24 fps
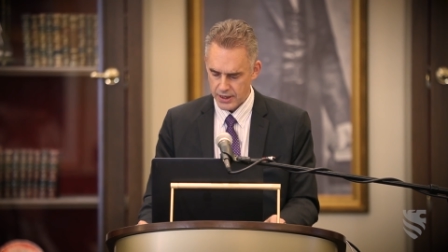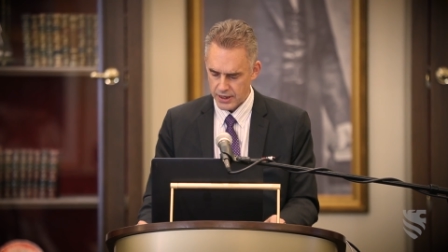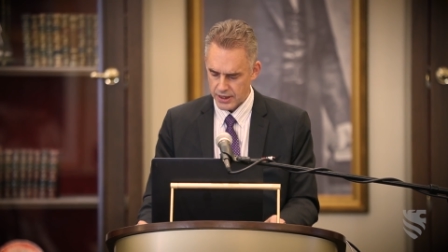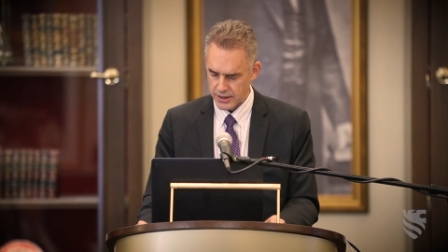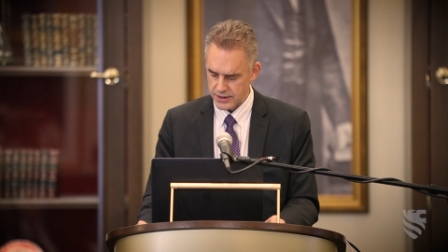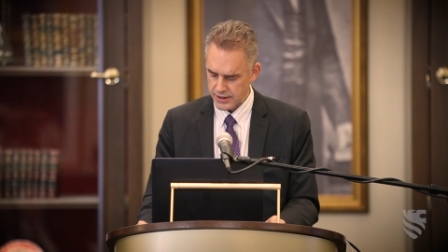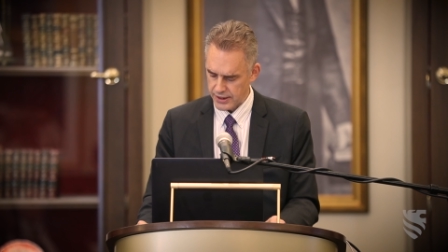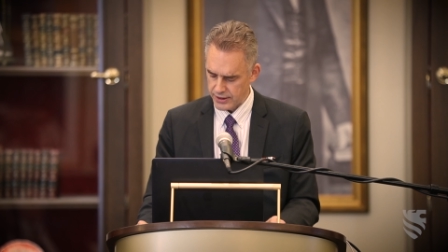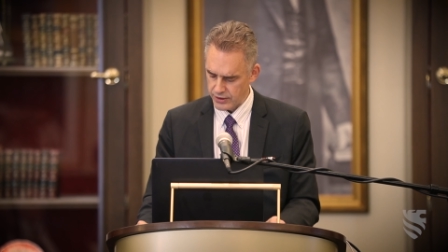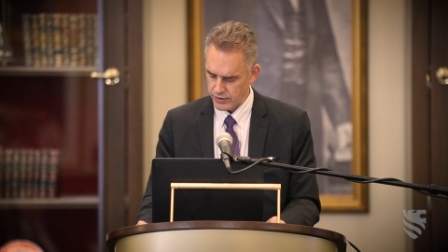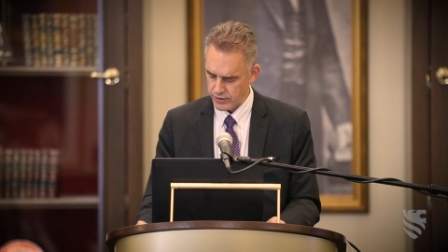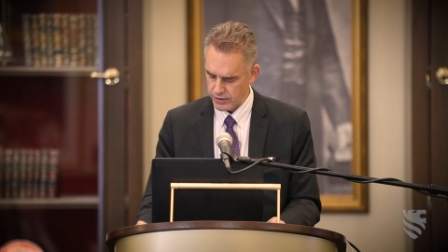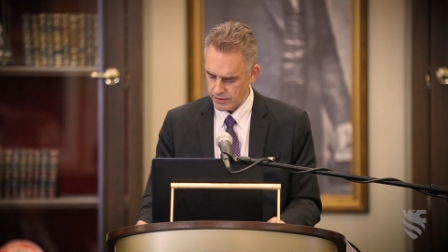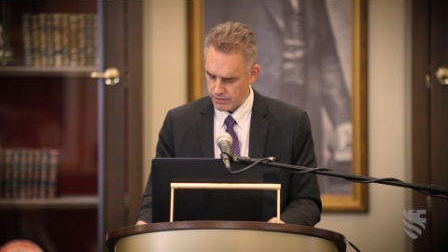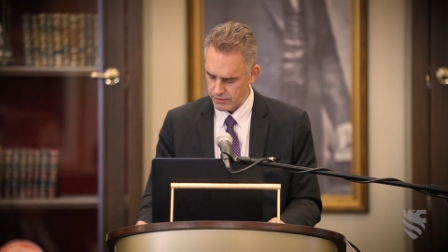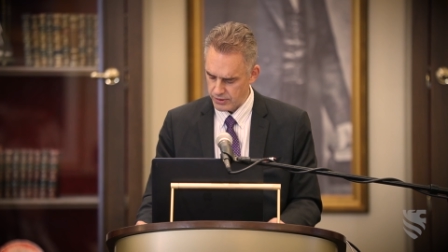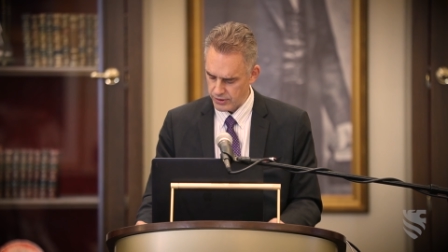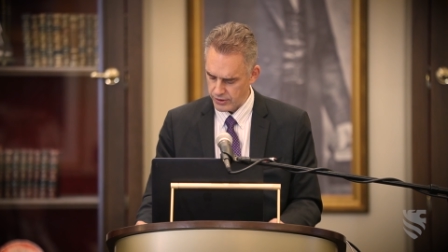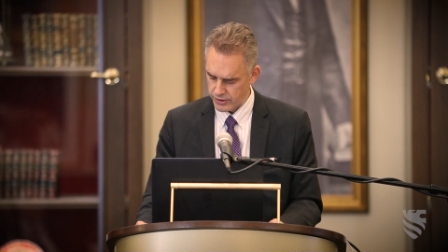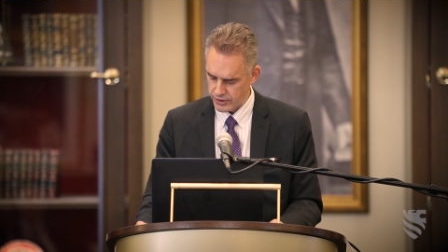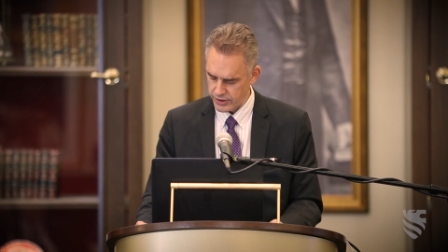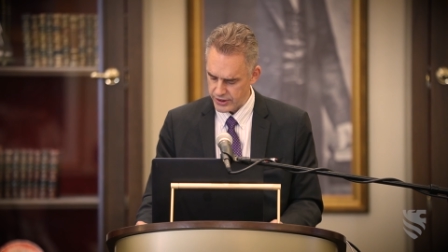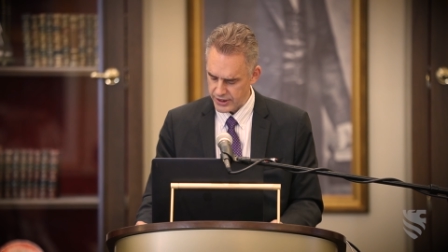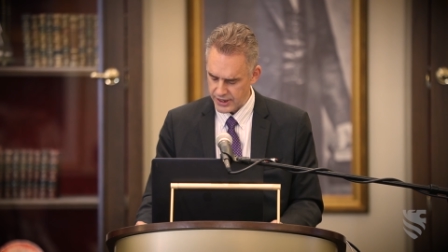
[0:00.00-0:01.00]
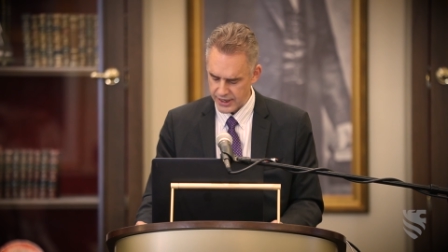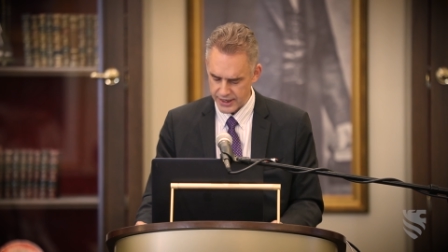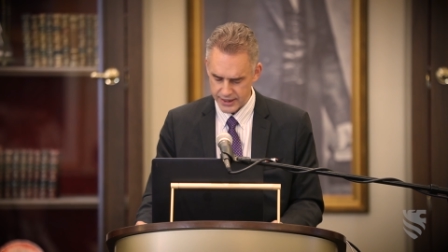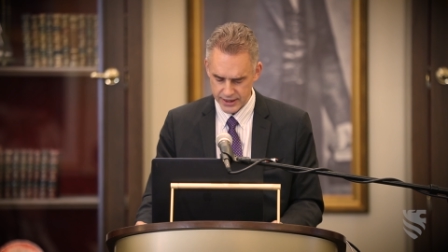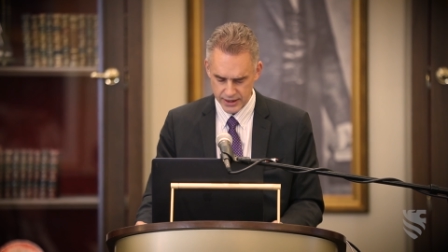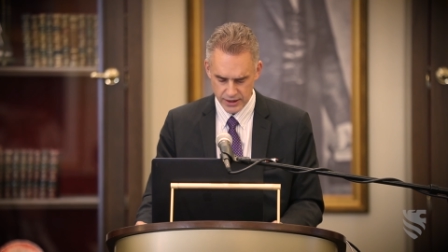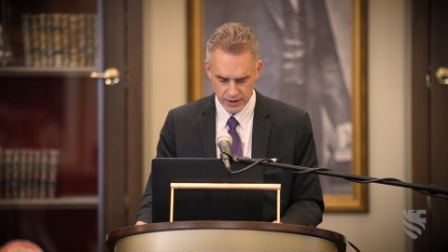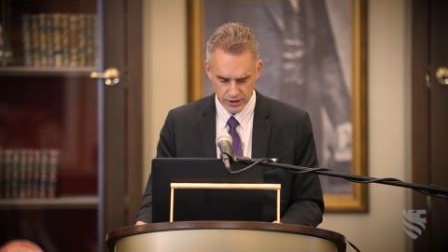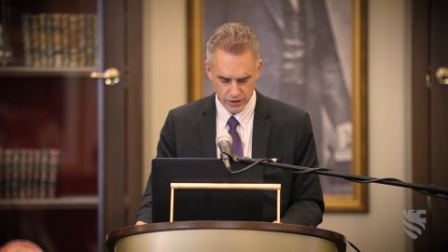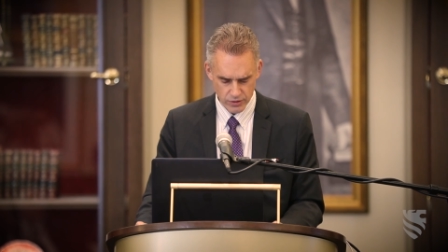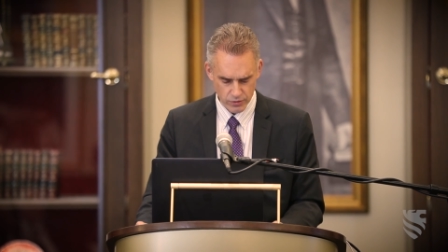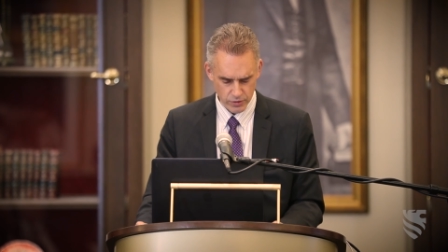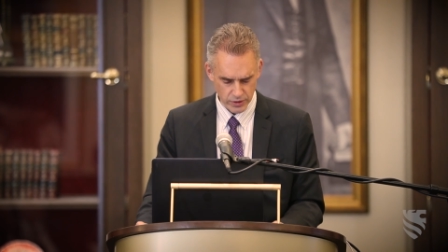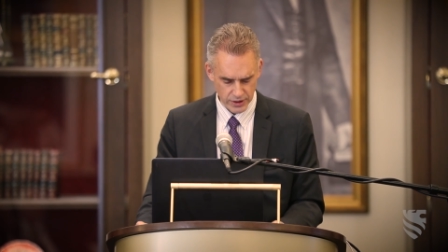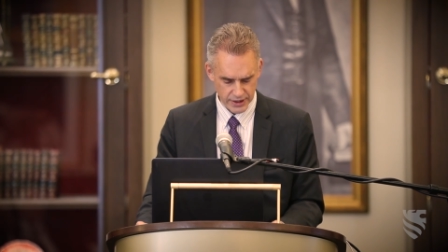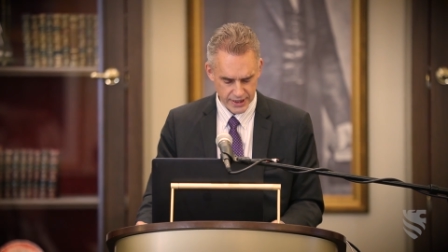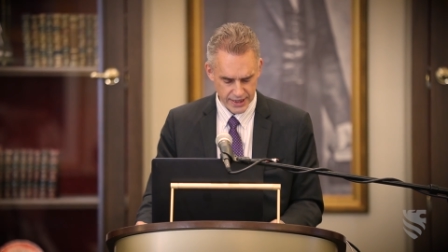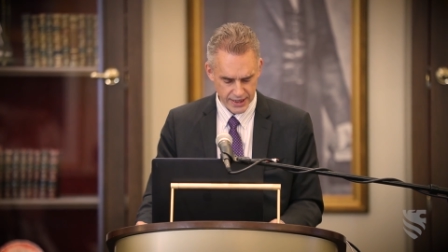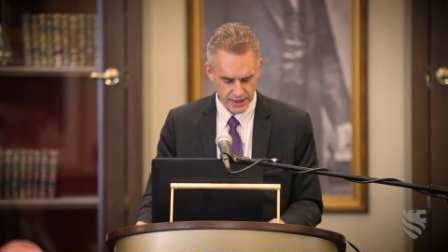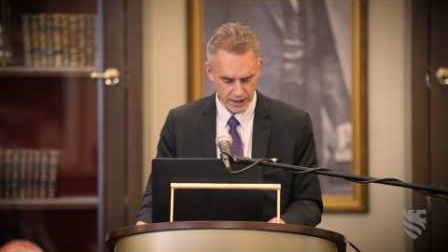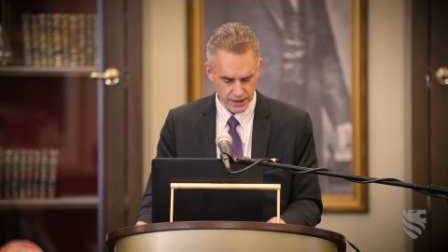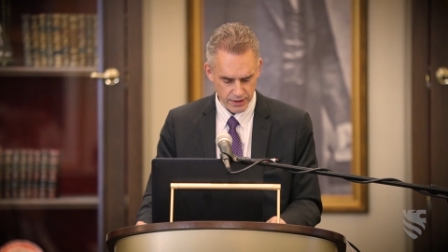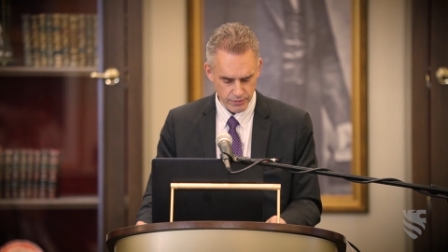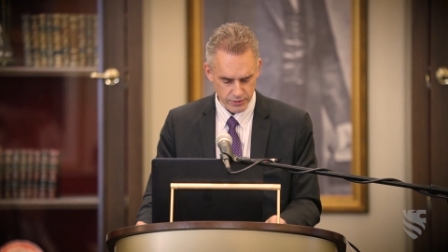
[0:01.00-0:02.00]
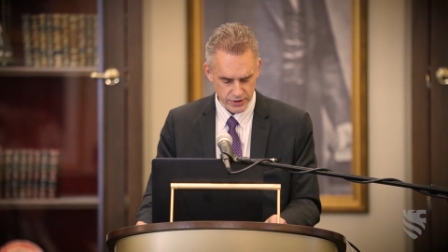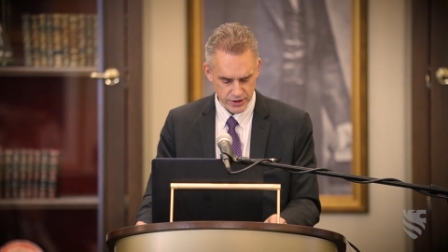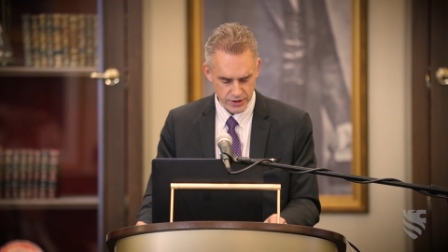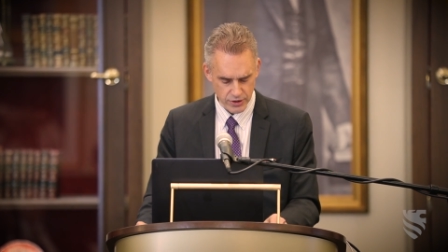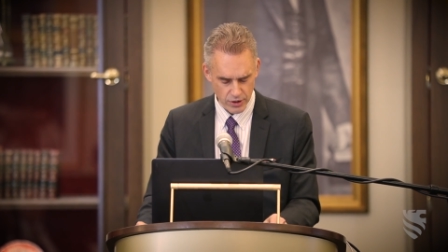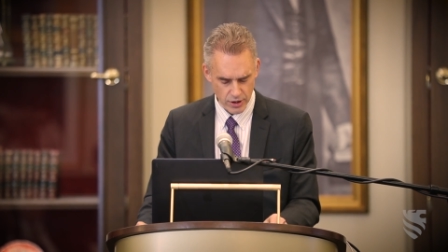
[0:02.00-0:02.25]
because I learned that I didn't know what the hell I was